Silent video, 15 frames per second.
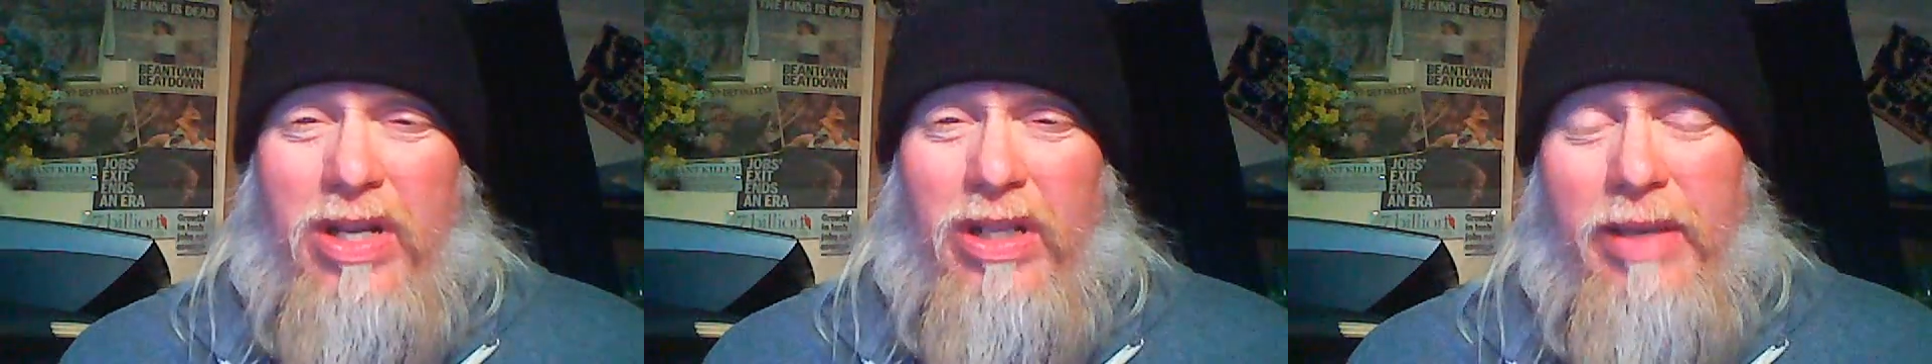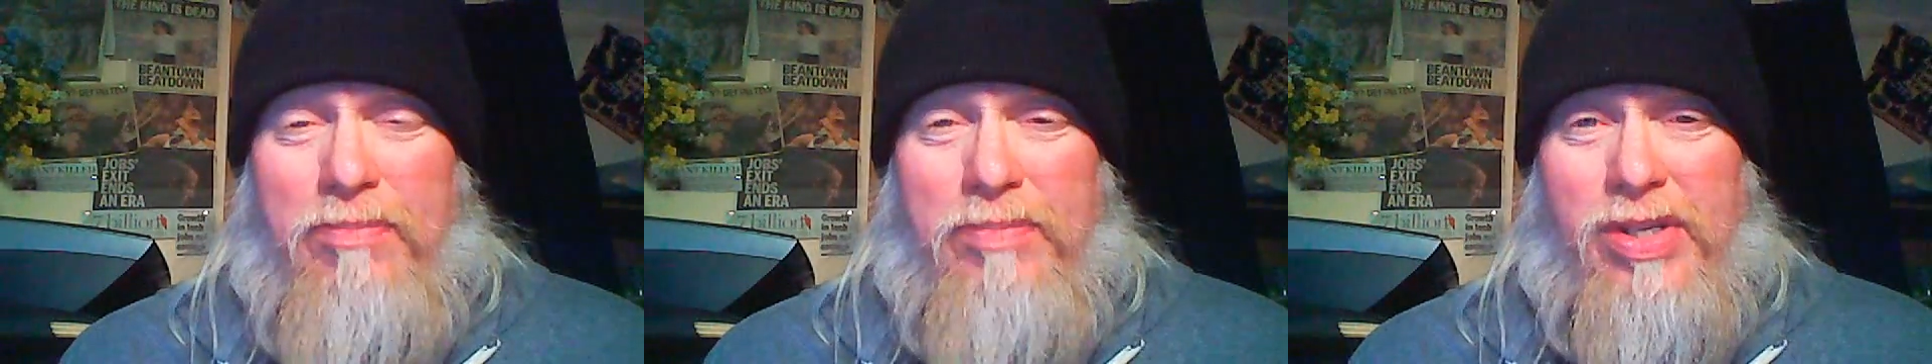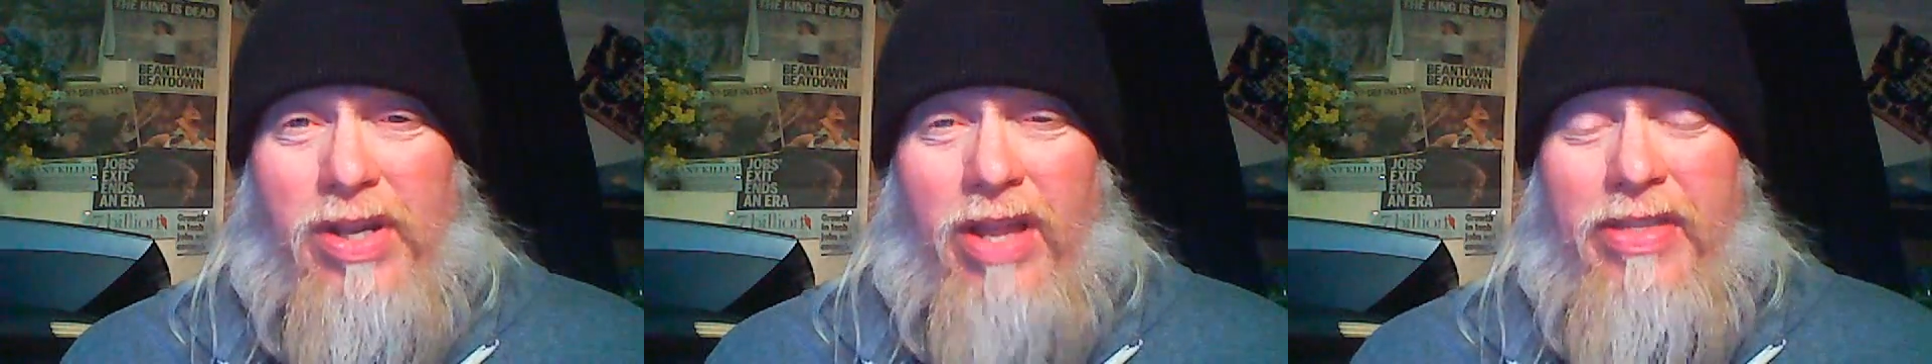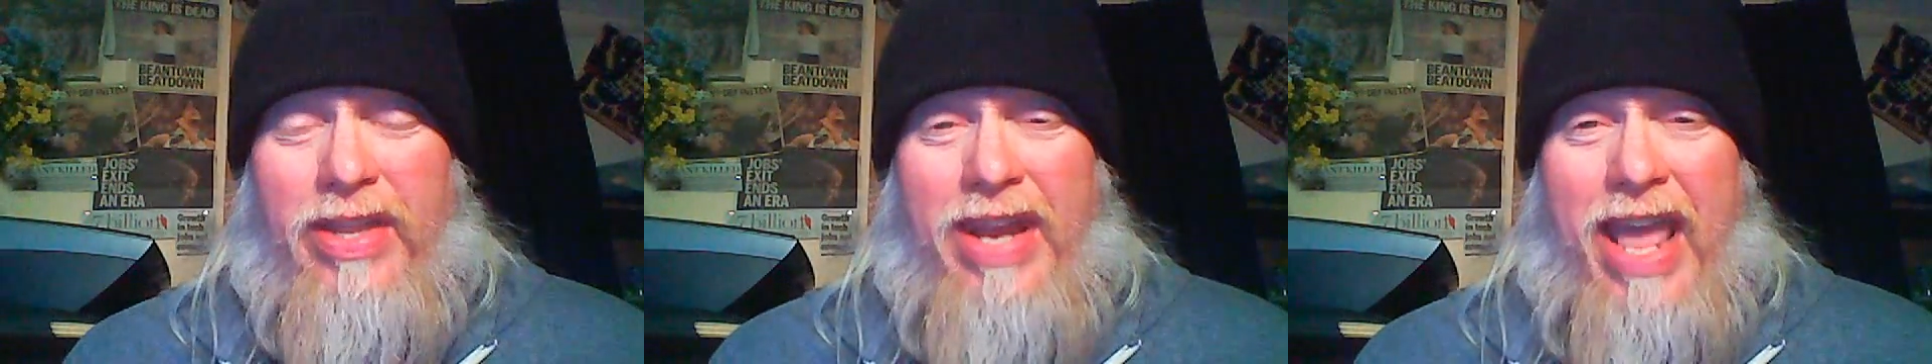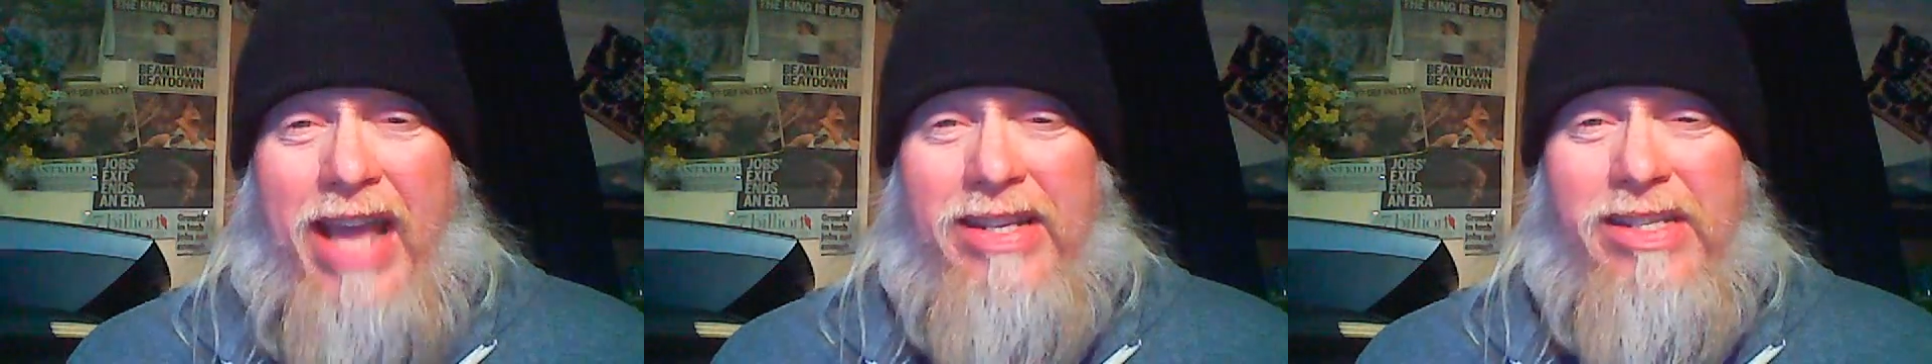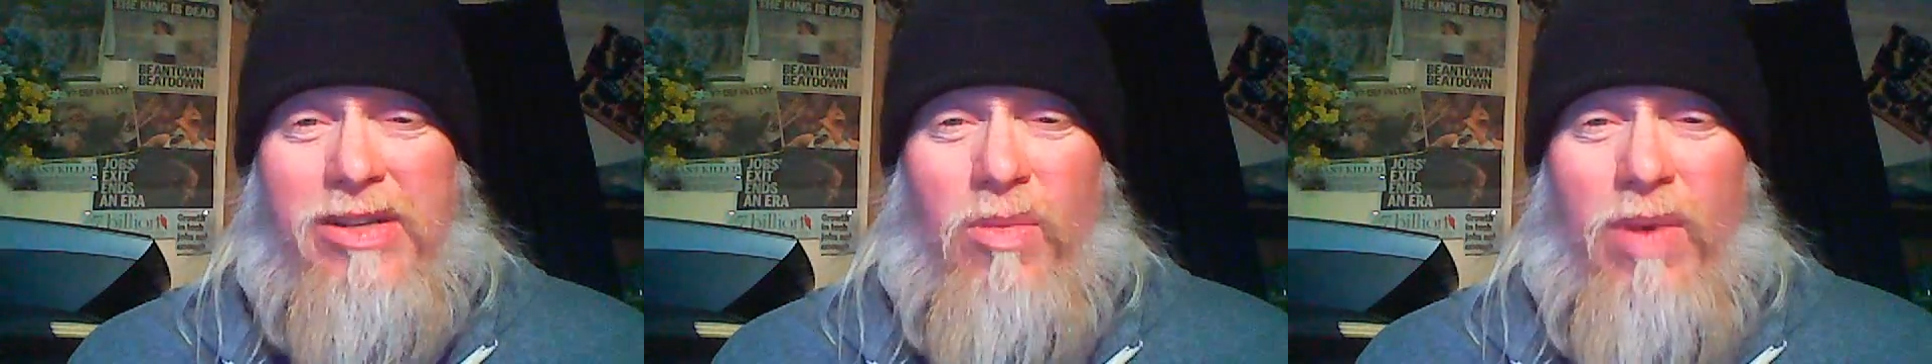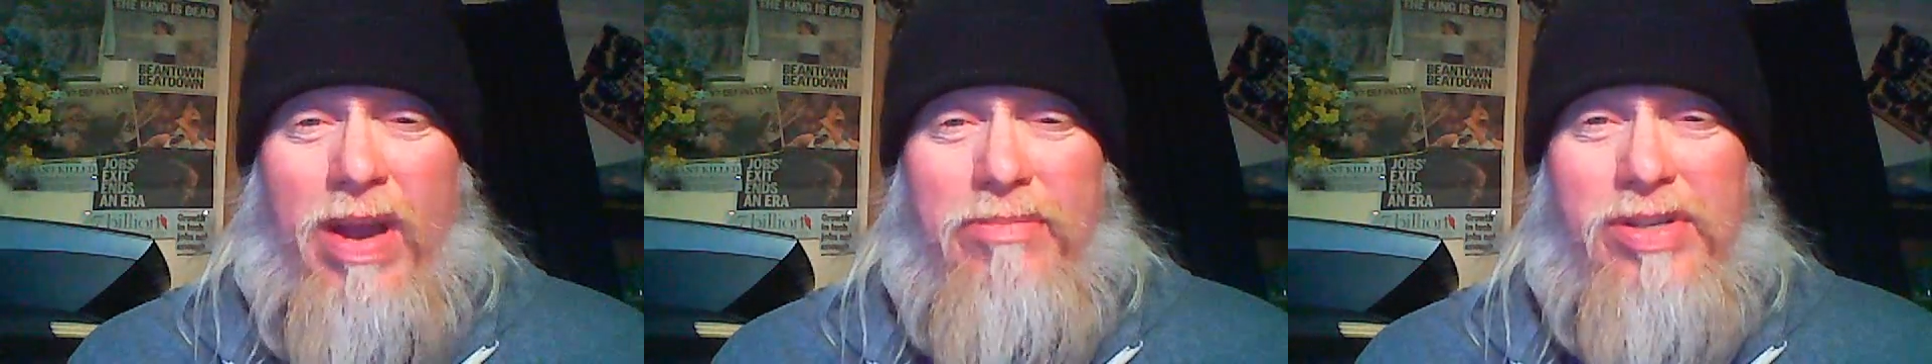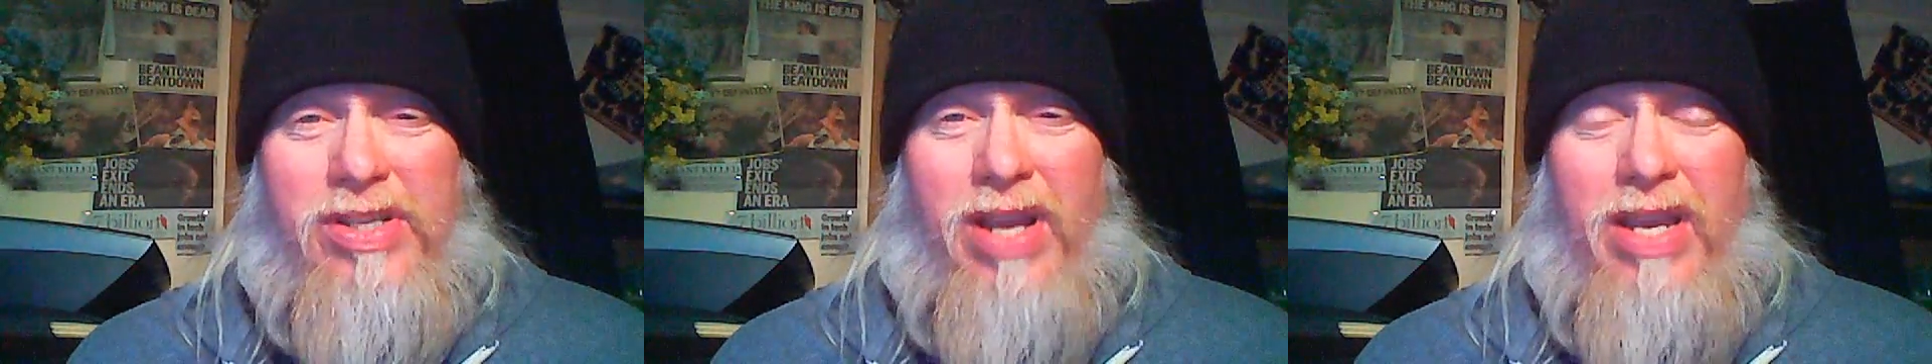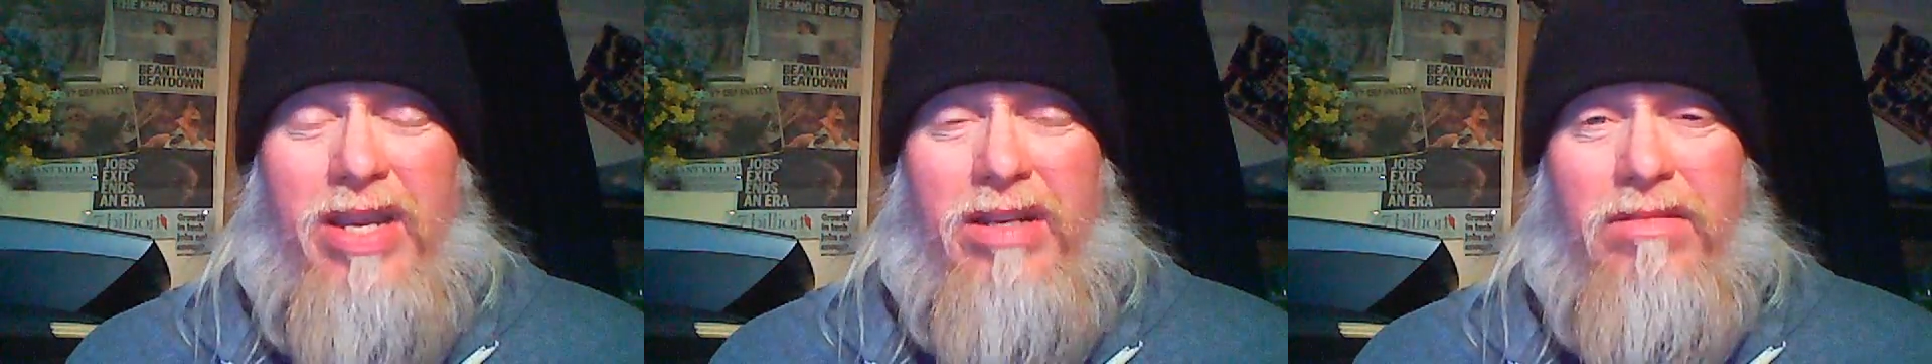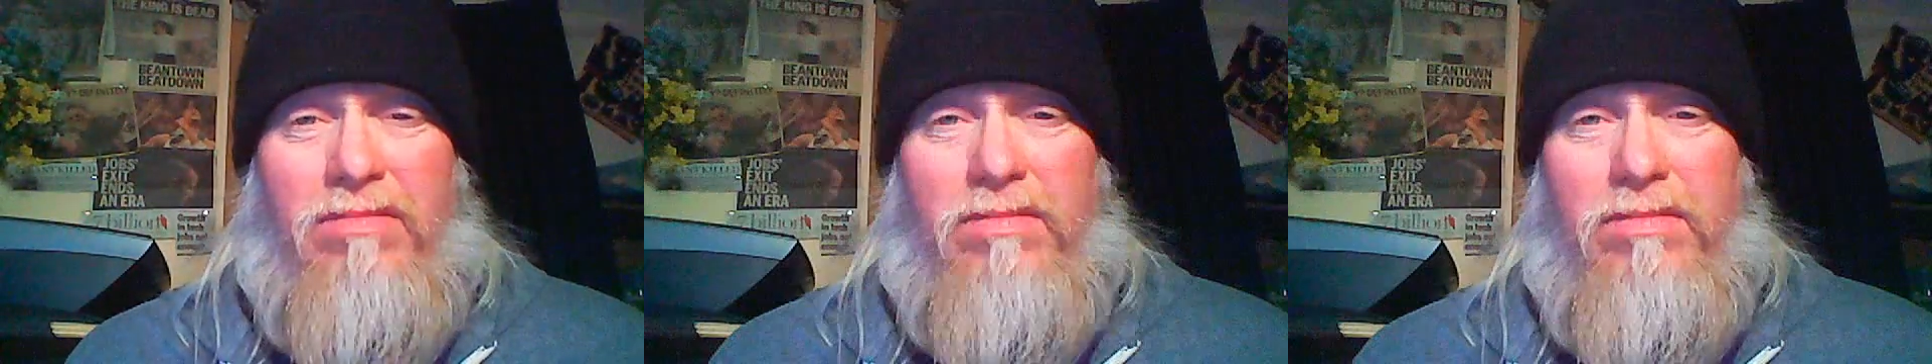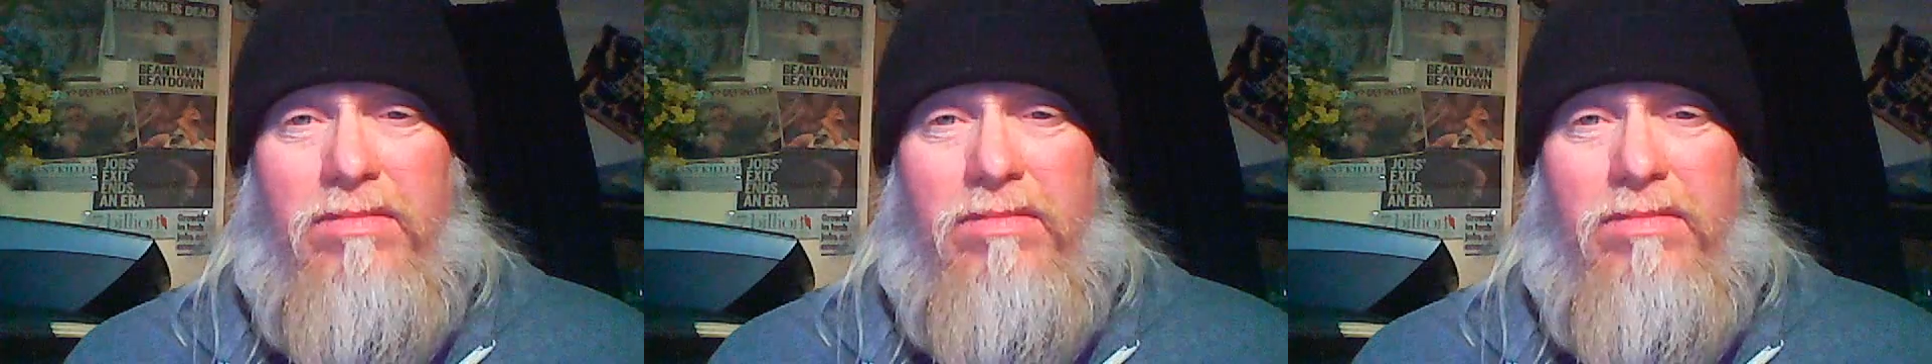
eclipse on the NASA website.